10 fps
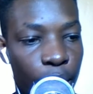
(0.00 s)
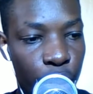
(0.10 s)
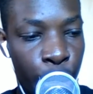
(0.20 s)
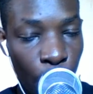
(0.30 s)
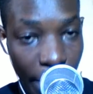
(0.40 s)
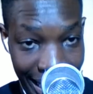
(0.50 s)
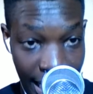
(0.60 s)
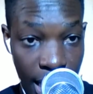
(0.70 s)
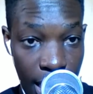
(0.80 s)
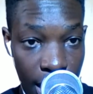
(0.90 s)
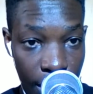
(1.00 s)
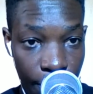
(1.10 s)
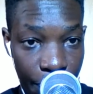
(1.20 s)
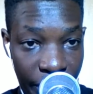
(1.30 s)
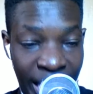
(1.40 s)
Joe McGinn
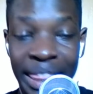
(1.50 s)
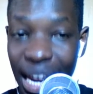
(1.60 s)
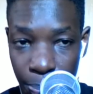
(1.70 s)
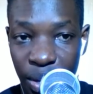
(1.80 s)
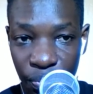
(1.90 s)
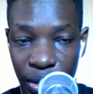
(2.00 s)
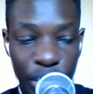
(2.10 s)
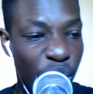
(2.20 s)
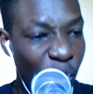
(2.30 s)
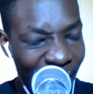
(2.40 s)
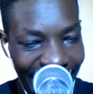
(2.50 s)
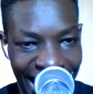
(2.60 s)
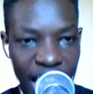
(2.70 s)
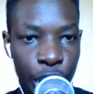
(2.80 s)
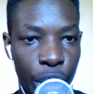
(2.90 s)
in that midfield, you know the
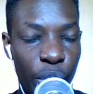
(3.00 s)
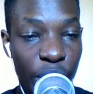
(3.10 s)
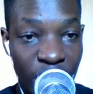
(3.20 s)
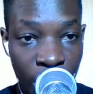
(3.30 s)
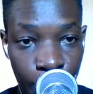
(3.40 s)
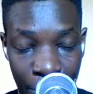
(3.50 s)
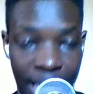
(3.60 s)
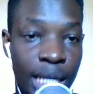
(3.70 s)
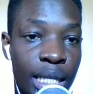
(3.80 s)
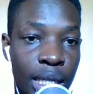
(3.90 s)
energy, you know the speed,